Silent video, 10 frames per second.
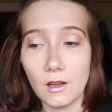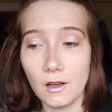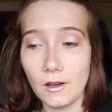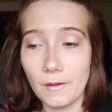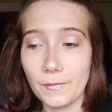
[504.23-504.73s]

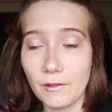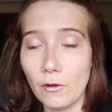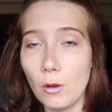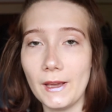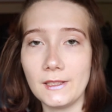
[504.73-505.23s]

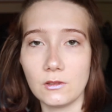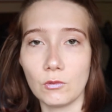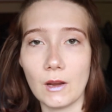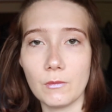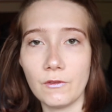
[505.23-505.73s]
Follow my
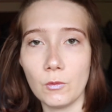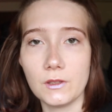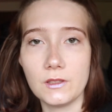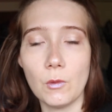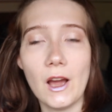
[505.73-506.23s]
Instagram if you
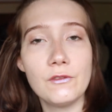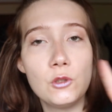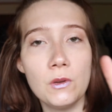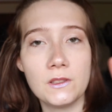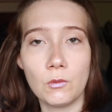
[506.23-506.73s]
want to see more. I have
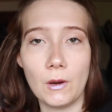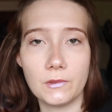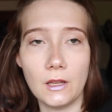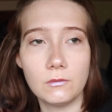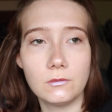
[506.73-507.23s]
two
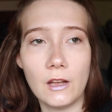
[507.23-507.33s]
Instagrams now.